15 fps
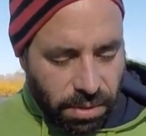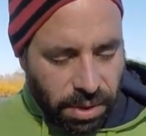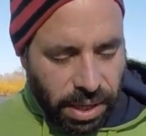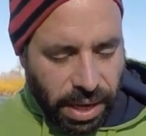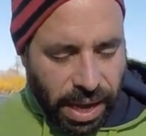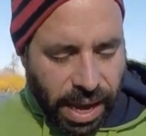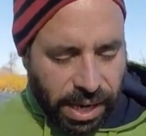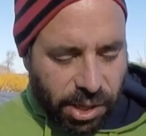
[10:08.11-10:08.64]

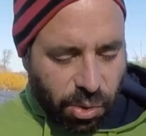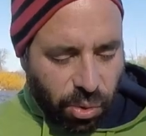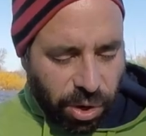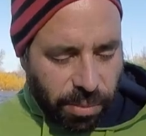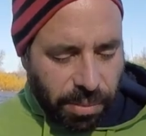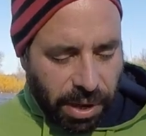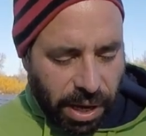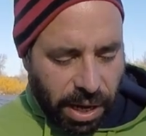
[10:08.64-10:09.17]
the
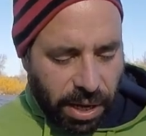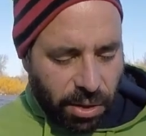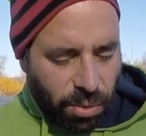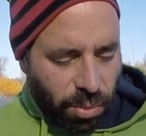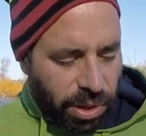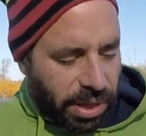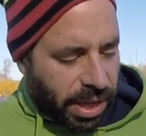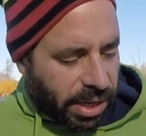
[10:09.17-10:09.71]
extreme heat
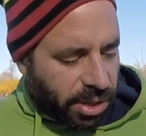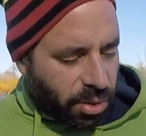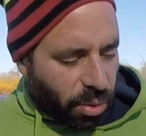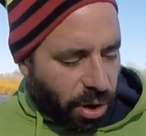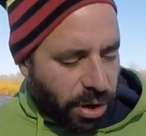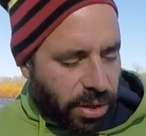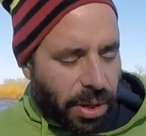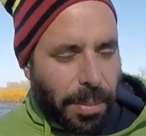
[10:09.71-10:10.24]
would
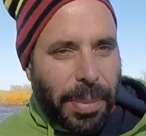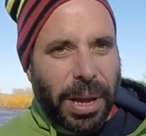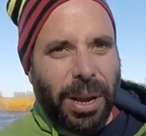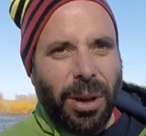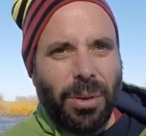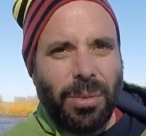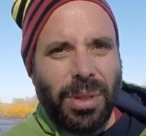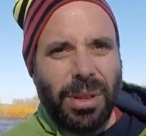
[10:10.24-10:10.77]
destroy the
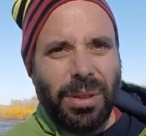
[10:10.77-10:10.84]
payload.